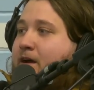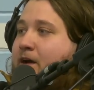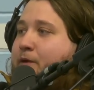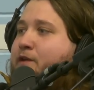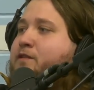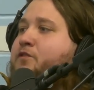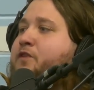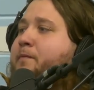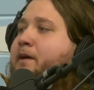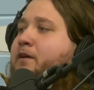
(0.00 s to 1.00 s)
Uh, we used to
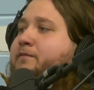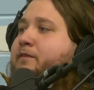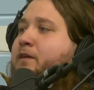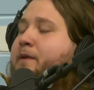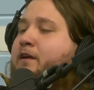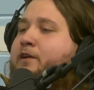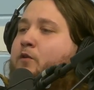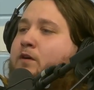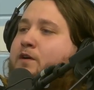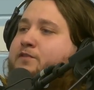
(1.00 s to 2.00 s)
ship out for American
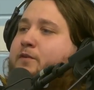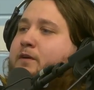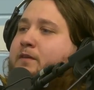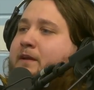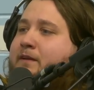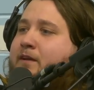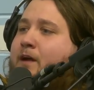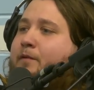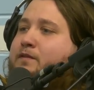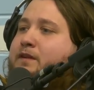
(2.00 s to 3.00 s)
Horror Story. They did a
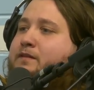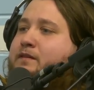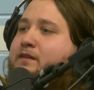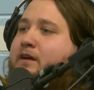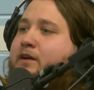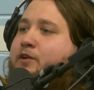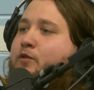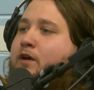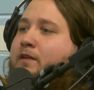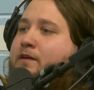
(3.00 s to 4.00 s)
couple seasons down oh, in New
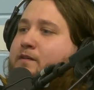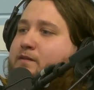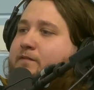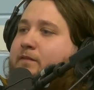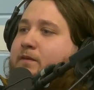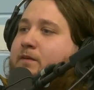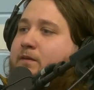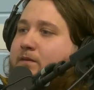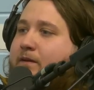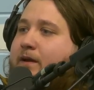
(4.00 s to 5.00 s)
Orleans dude. for
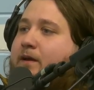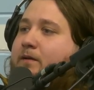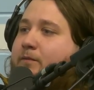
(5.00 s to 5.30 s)
yeah.